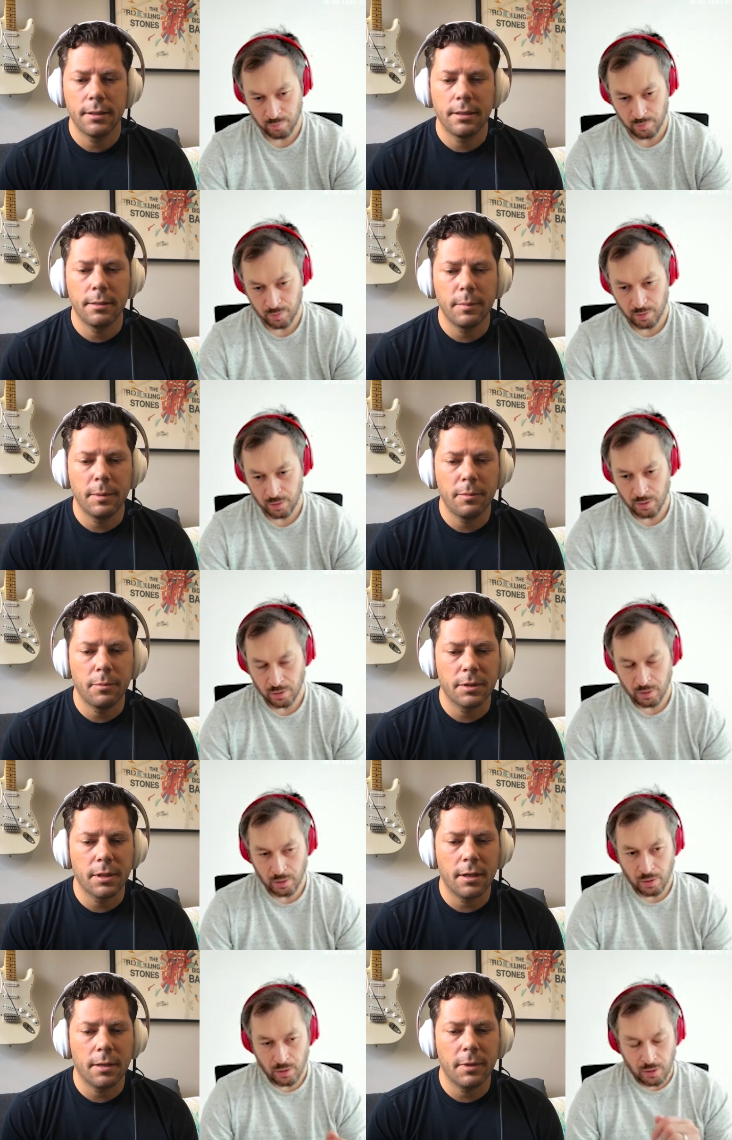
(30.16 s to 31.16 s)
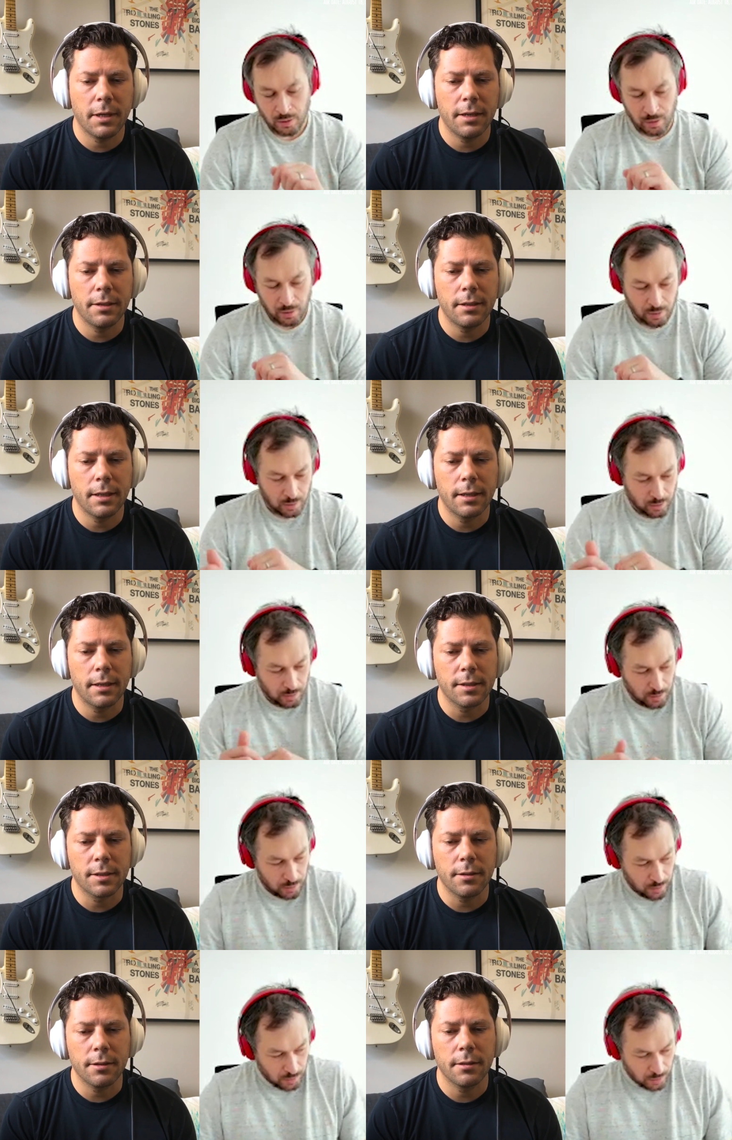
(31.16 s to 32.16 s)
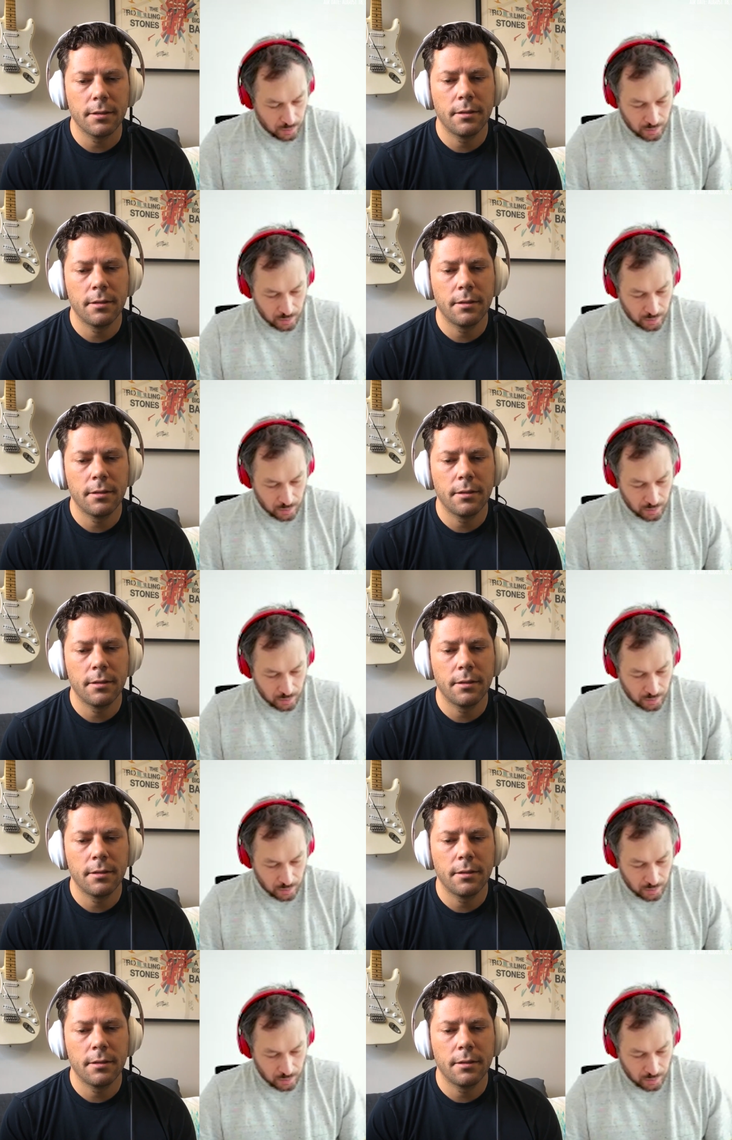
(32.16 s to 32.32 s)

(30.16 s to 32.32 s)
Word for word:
Speaker 1: And then maybe we'll talk about how you kind of got started.